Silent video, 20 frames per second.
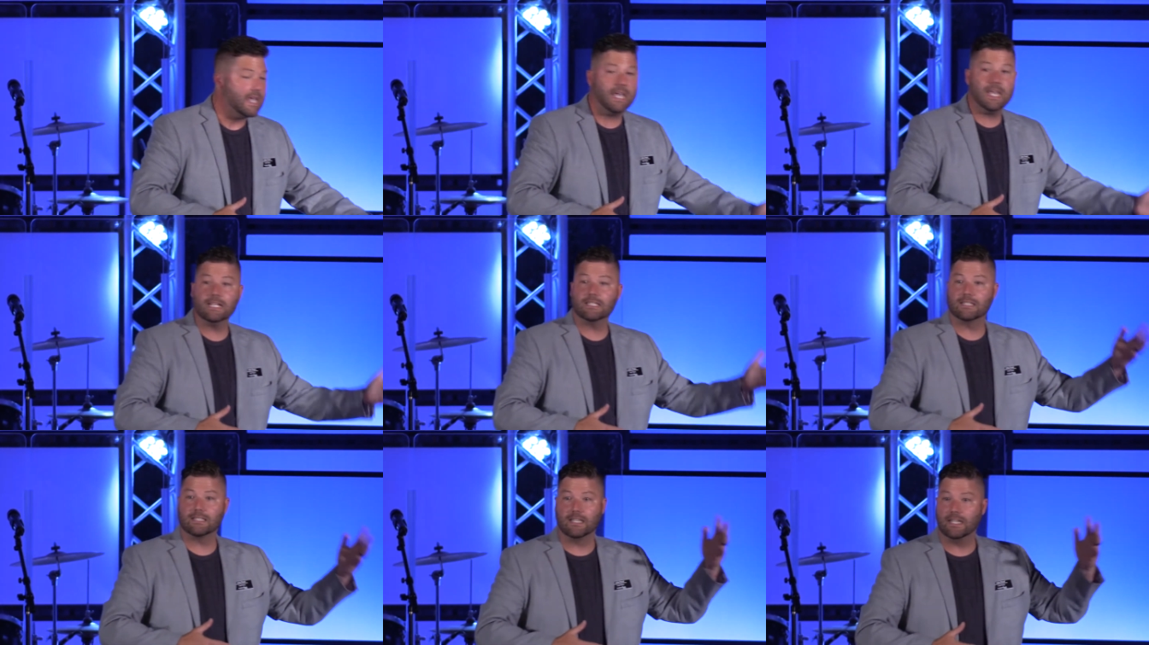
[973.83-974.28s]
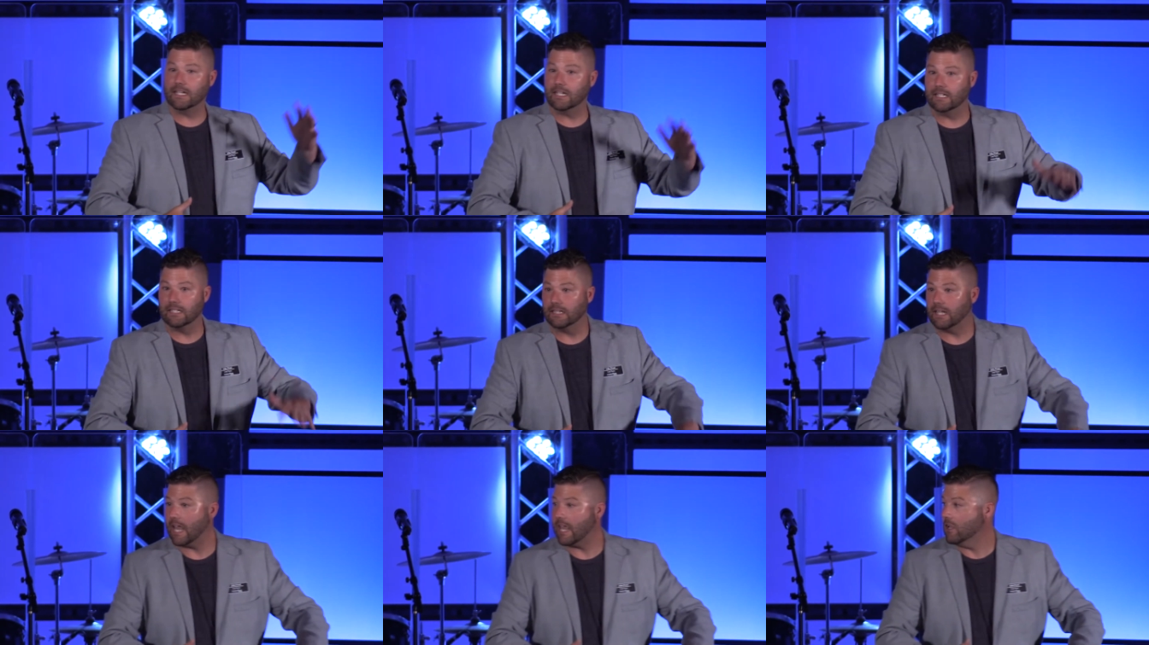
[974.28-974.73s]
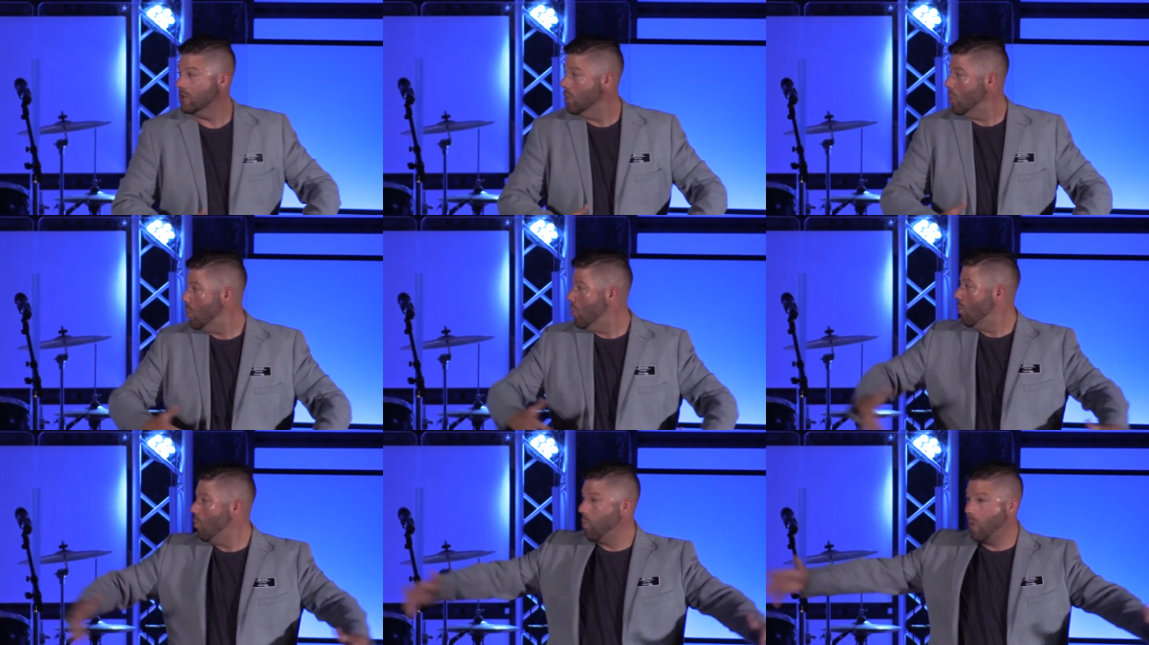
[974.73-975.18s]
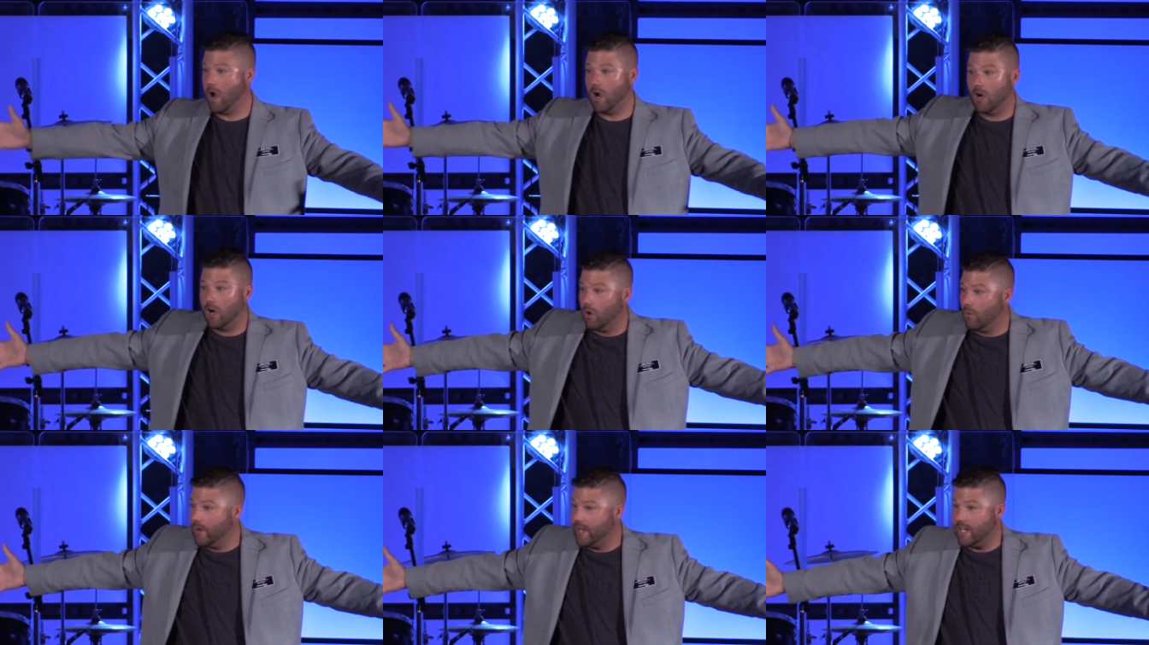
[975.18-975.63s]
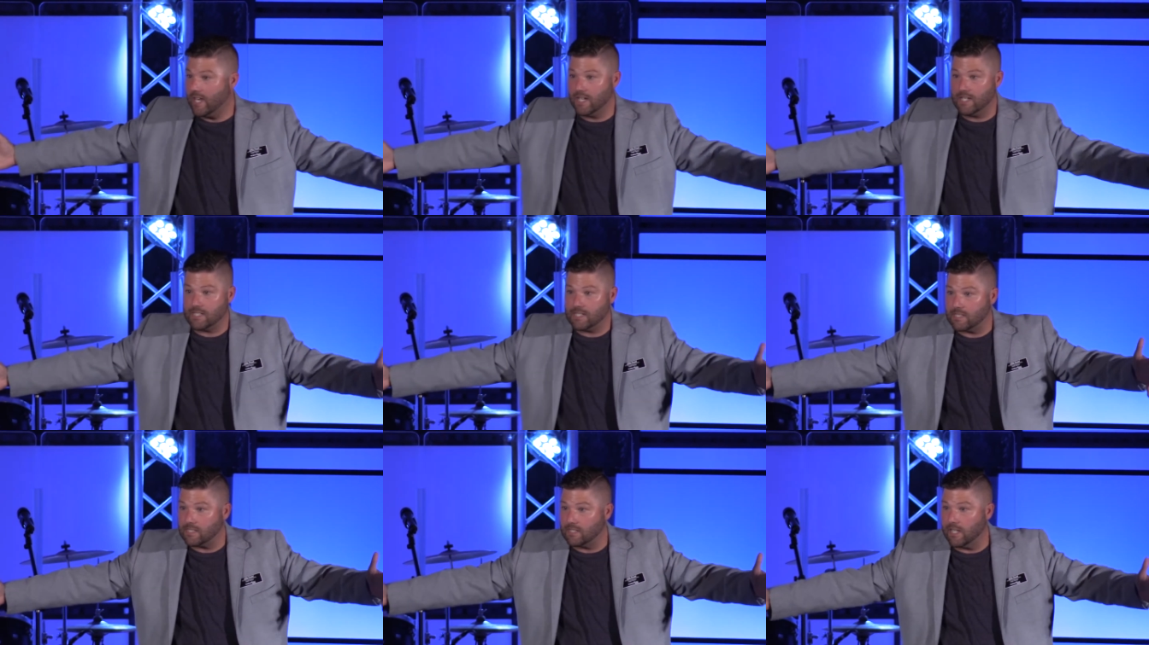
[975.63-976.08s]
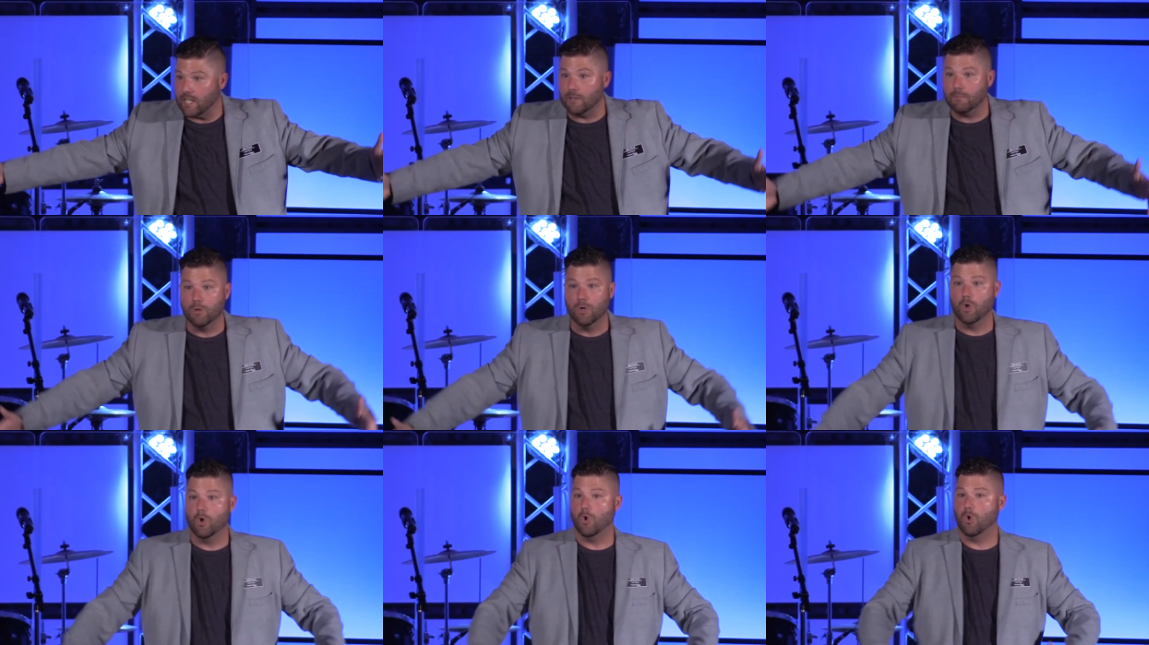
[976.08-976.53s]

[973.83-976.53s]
It's getting late. Where are we going to sleep?